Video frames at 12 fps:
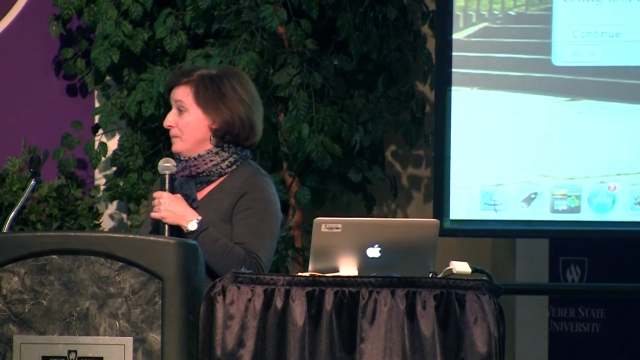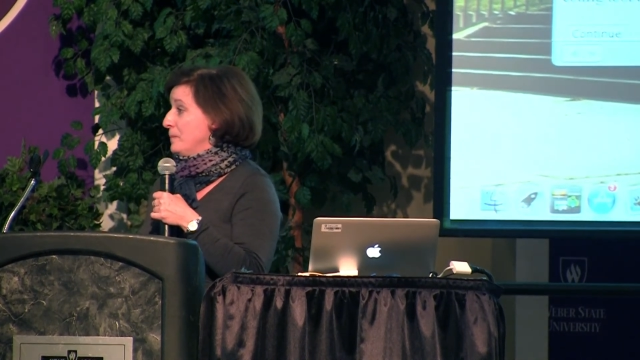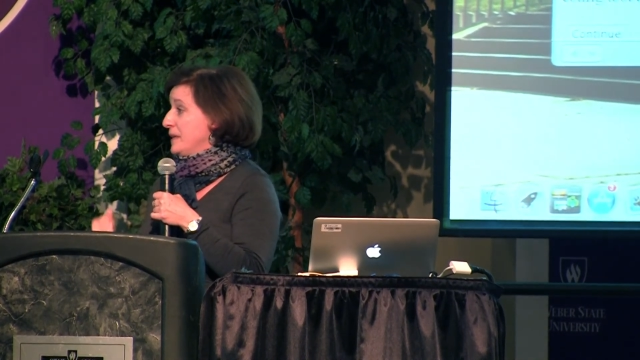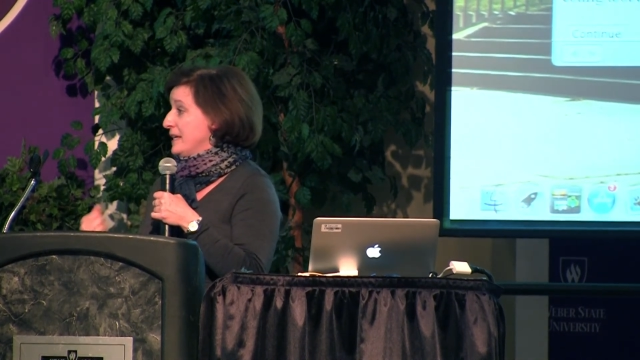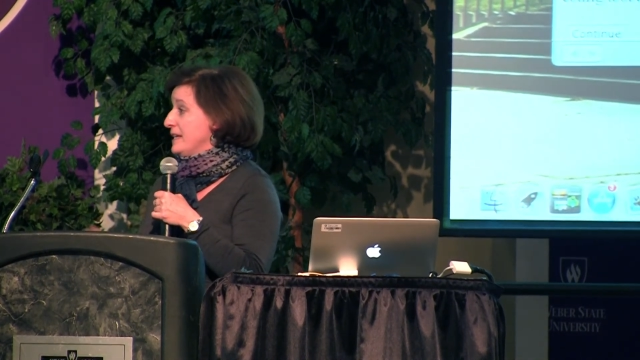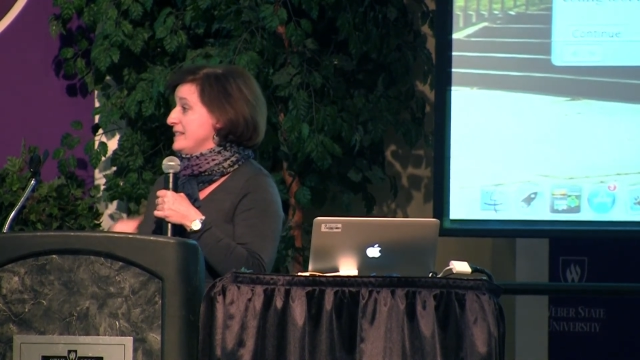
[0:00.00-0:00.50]

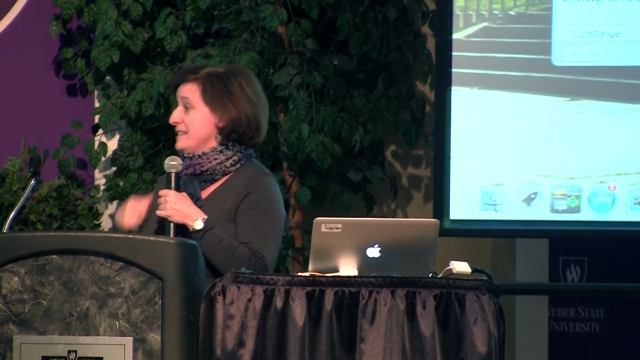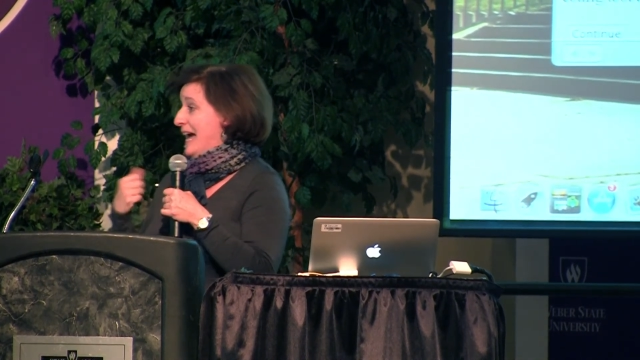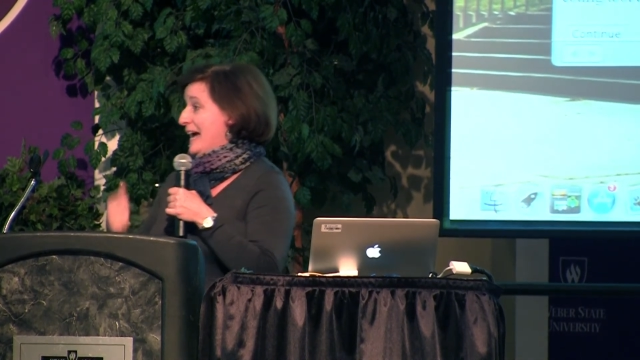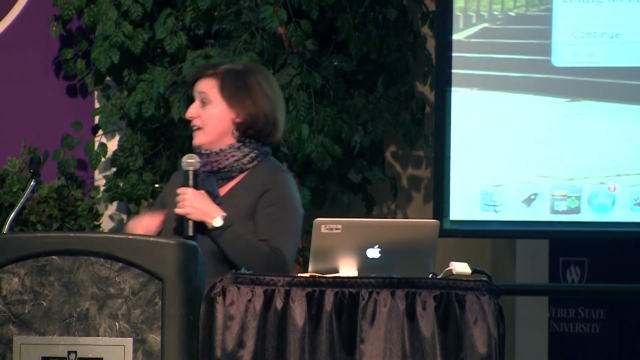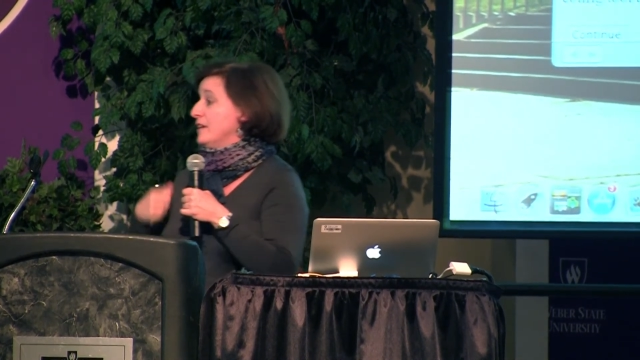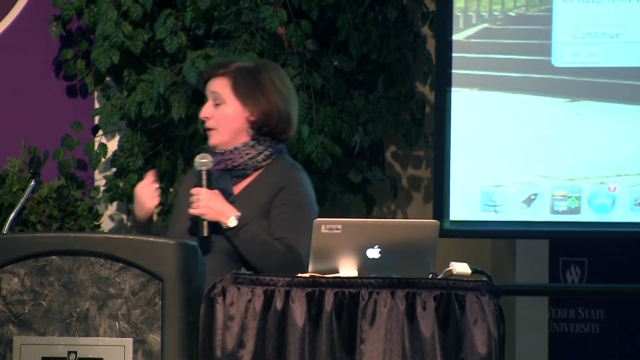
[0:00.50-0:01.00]
because
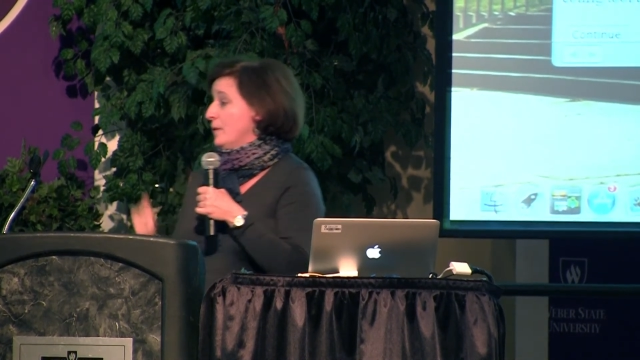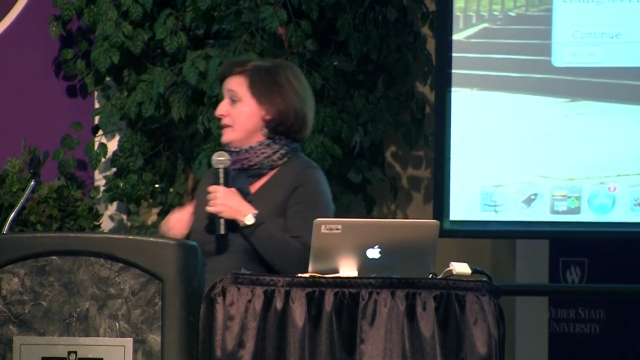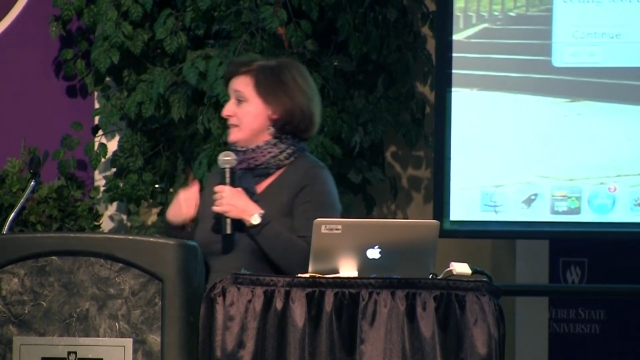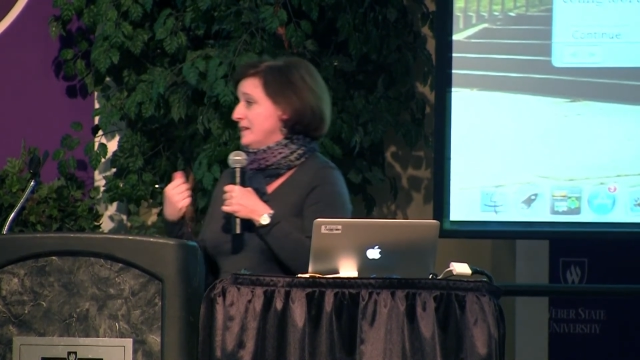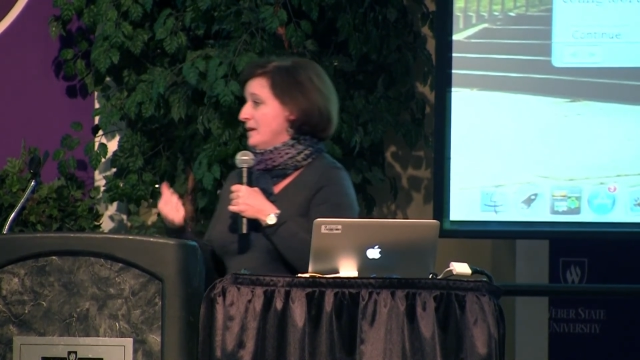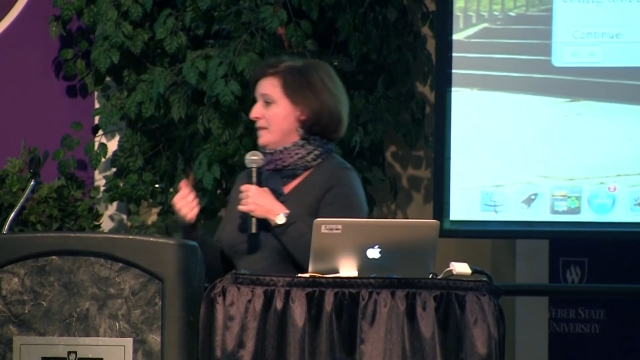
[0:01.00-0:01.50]
that can
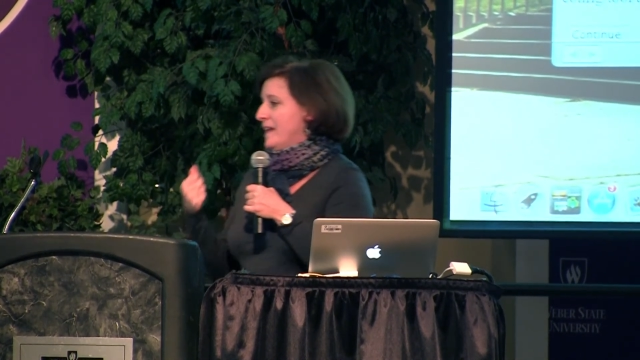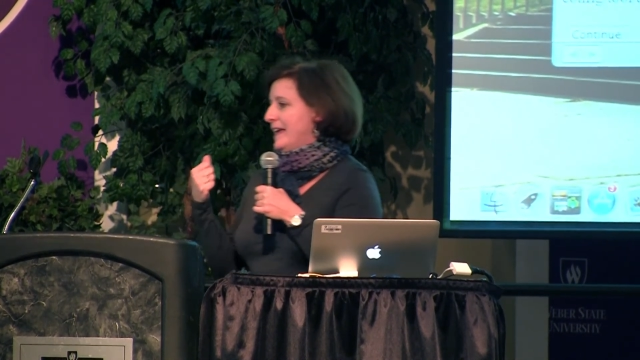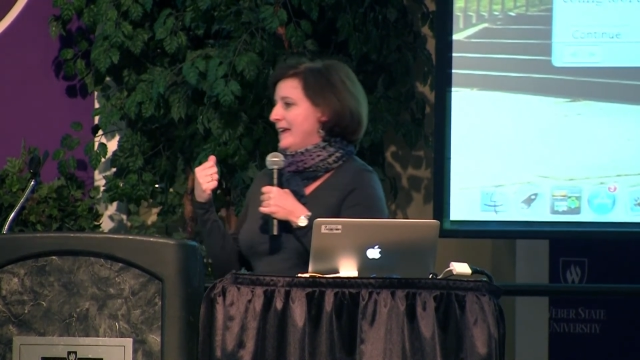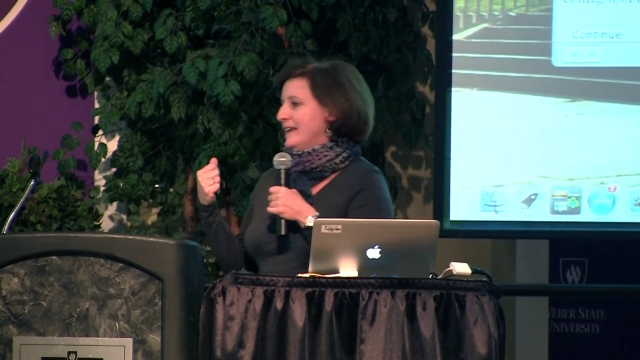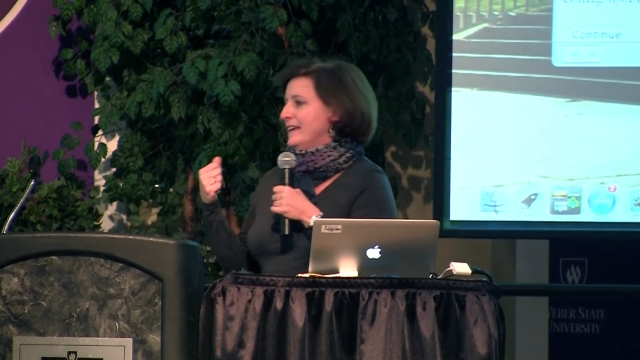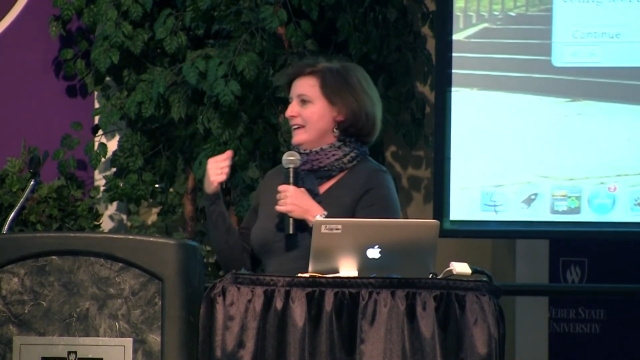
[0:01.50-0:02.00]
always,
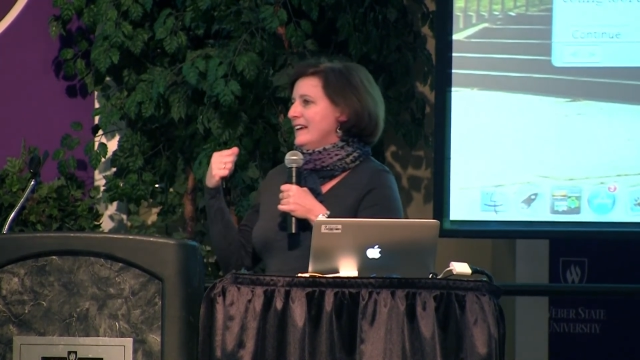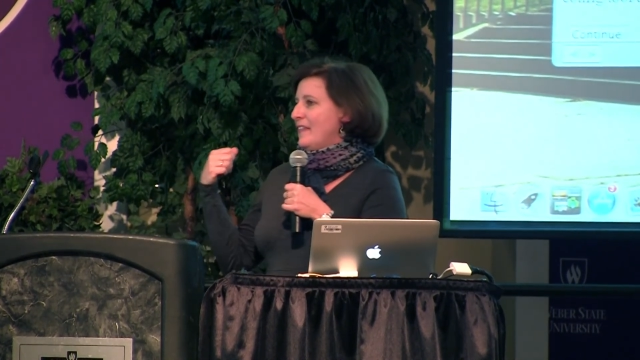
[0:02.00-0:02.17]
they